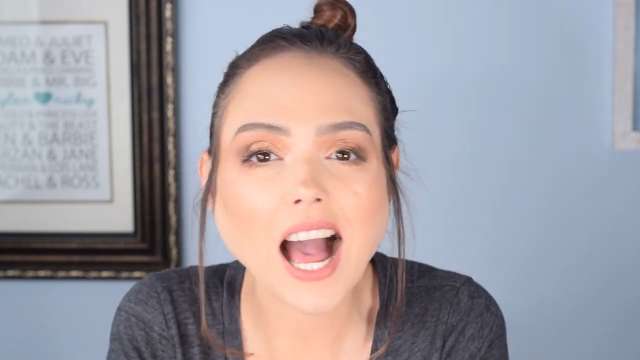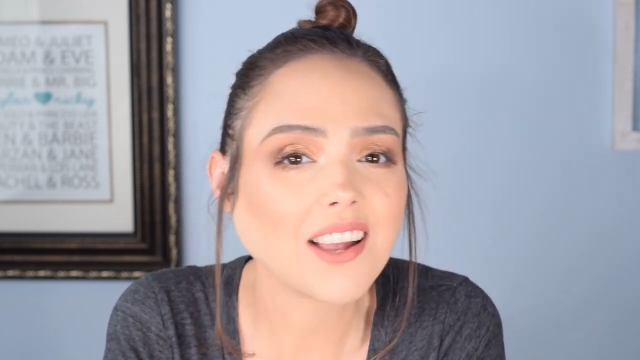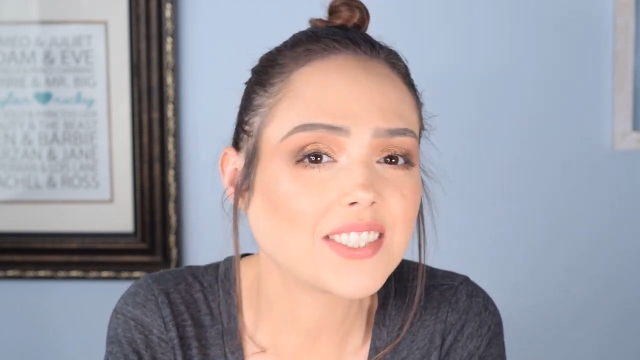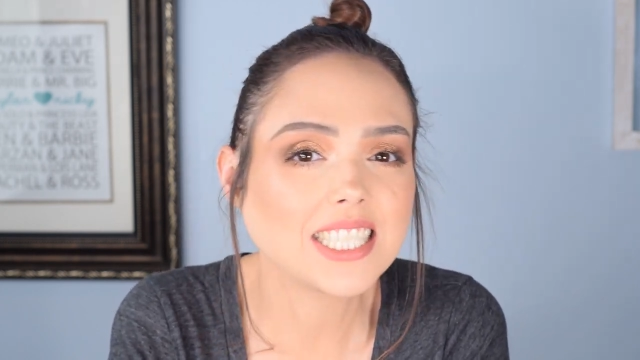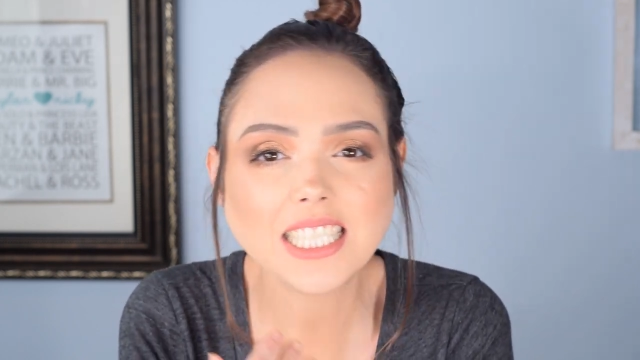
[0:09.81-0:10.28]

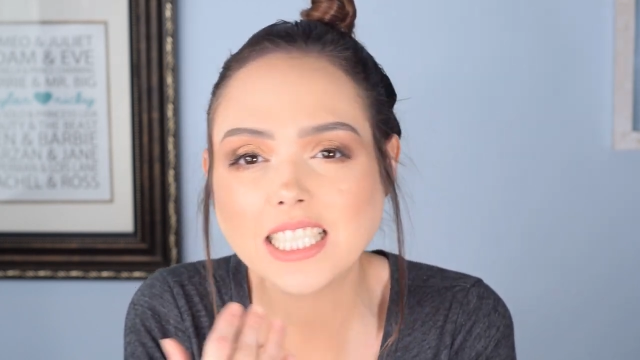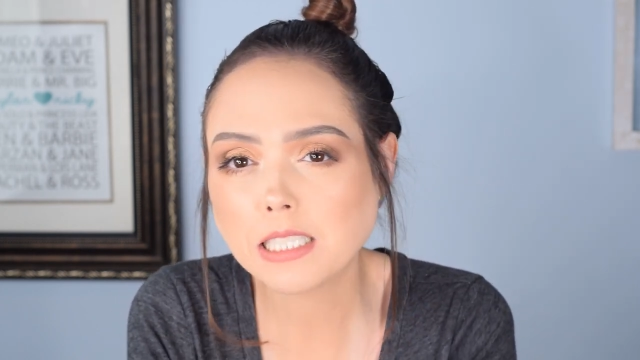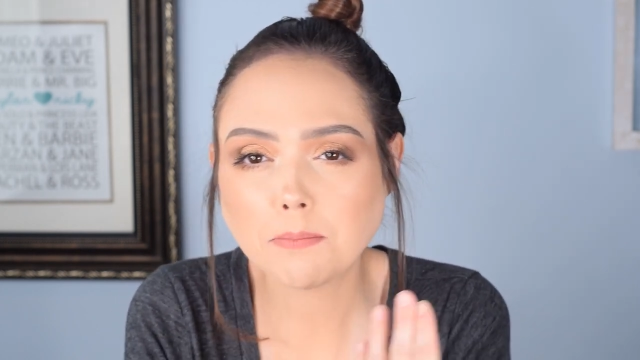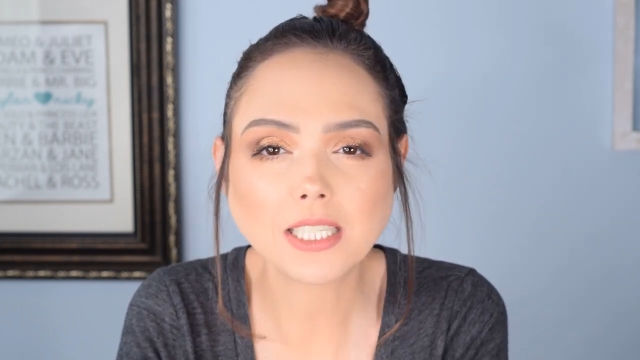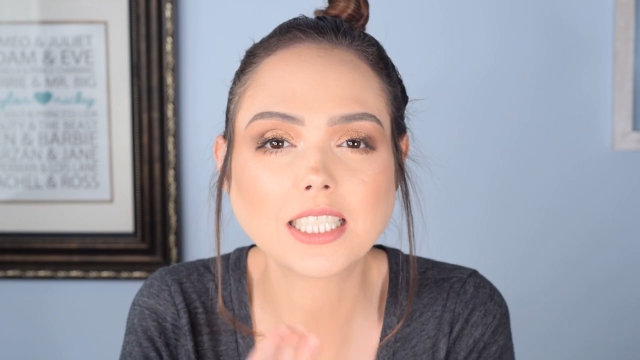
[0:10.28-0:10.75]
I've seen
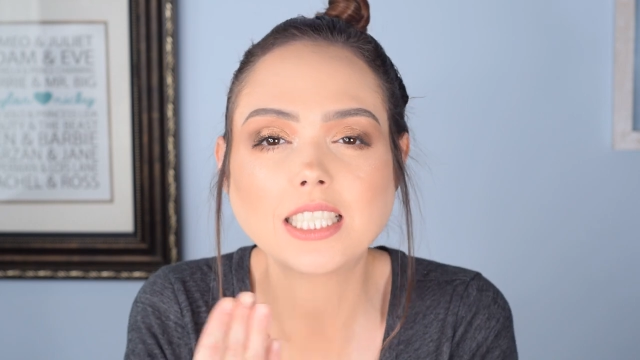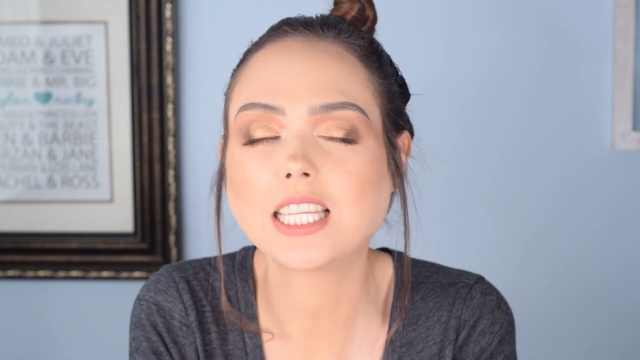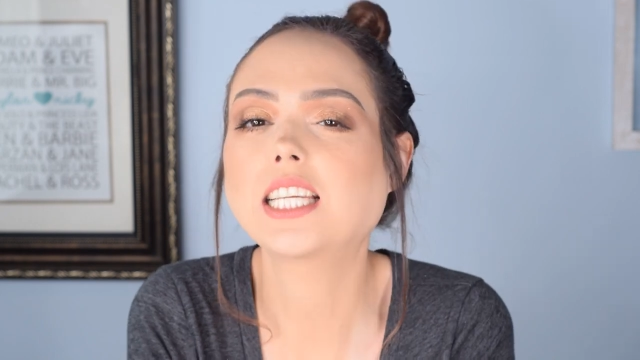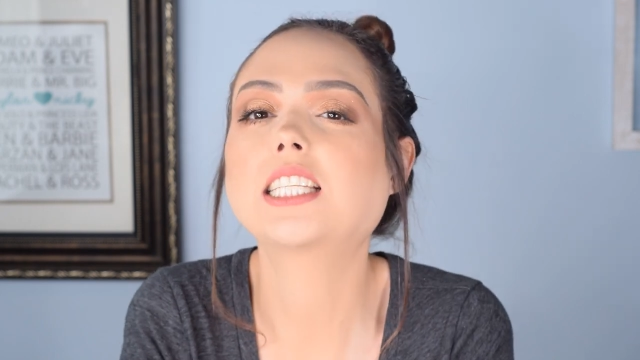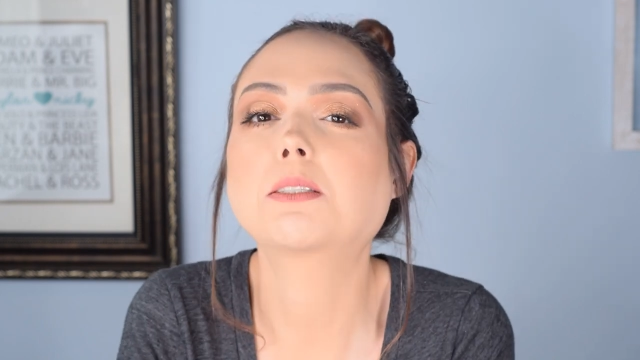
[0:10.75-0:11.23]
some mixed
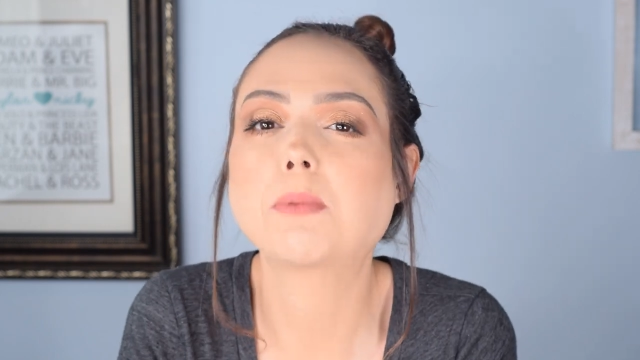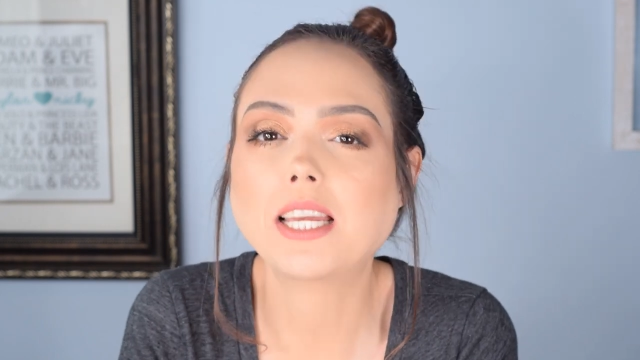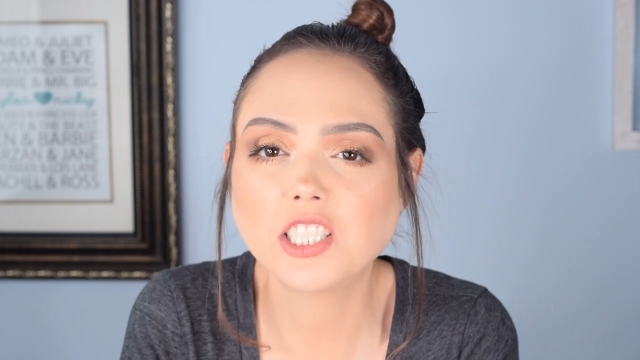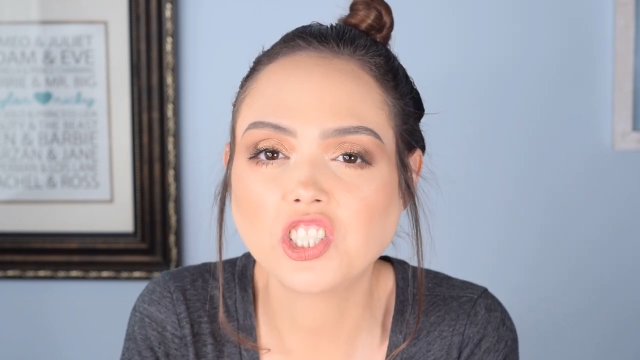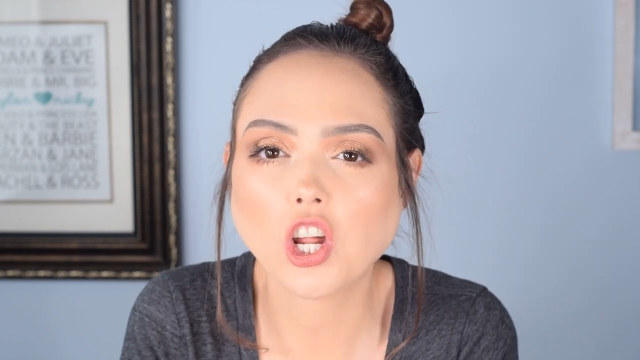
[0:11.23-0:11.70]
things
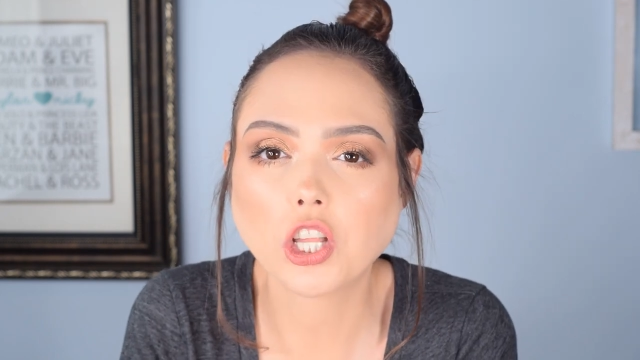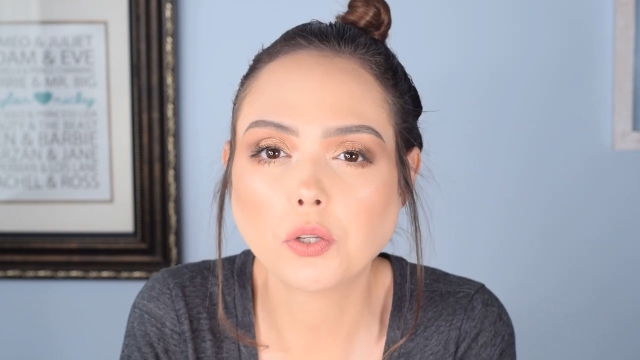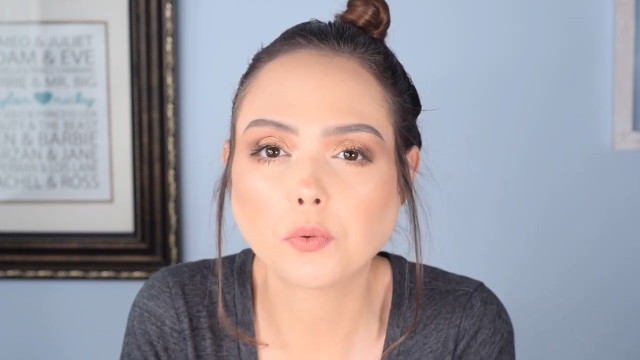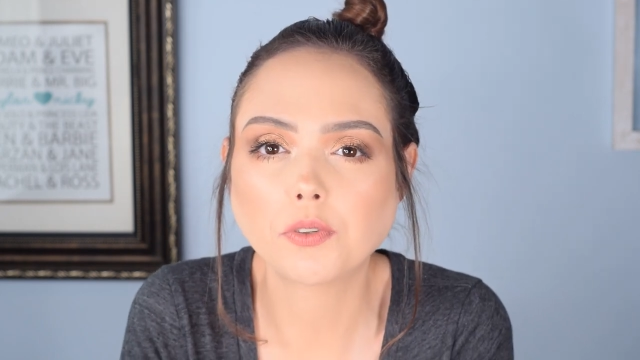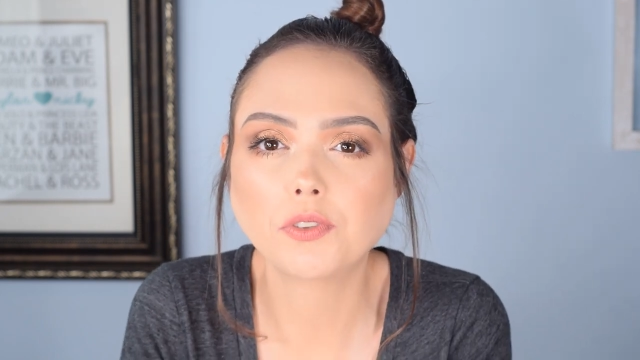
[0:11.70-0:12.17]
based on
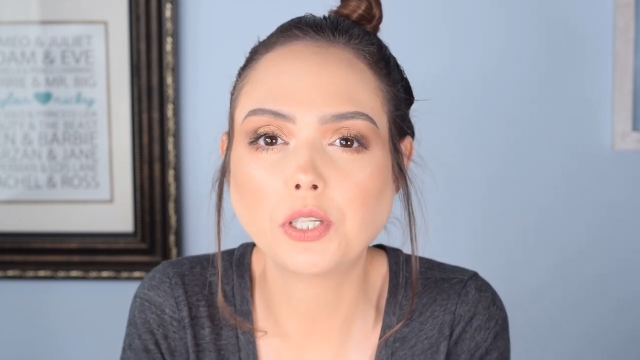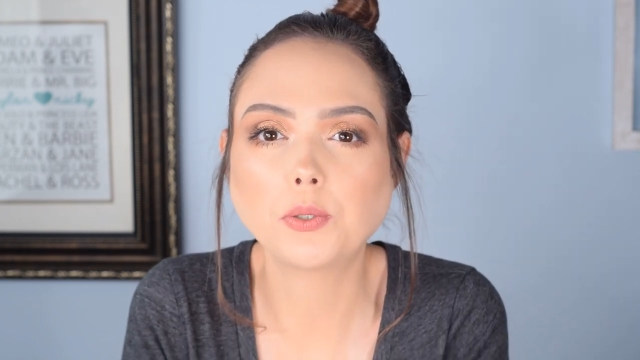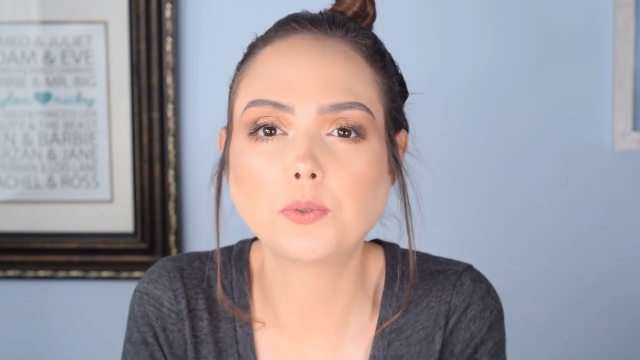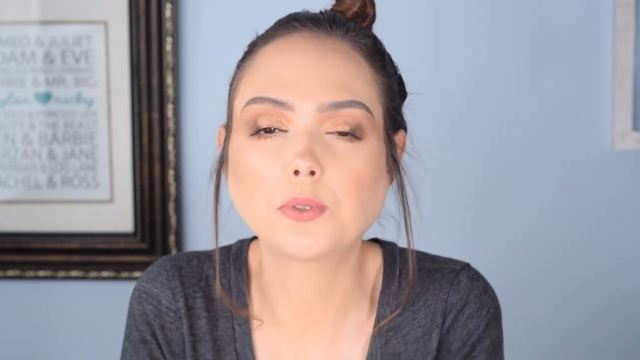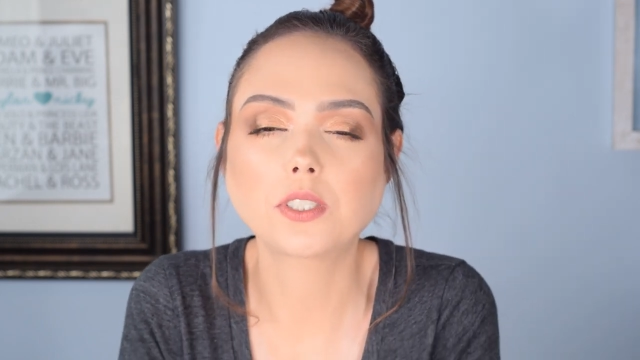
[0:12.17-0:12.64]
the
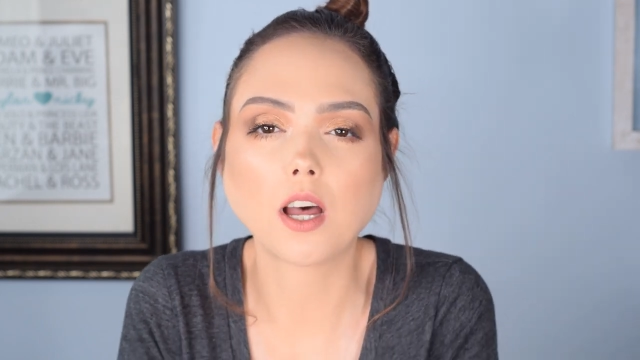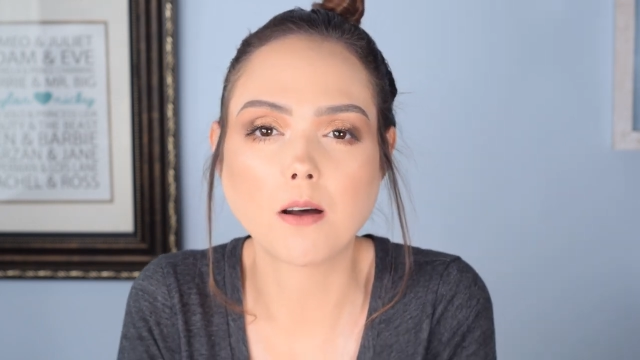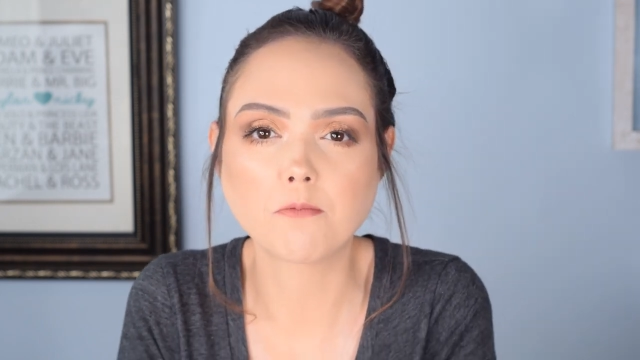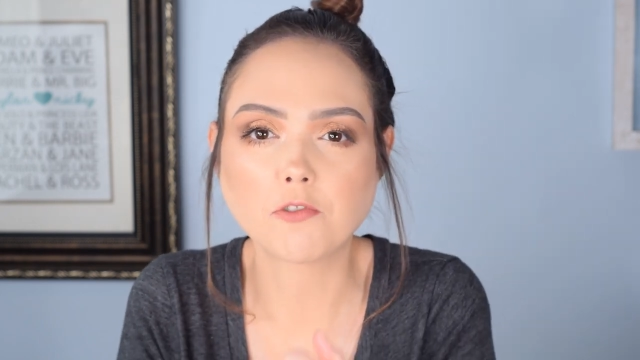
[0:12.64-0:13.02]
reviews um,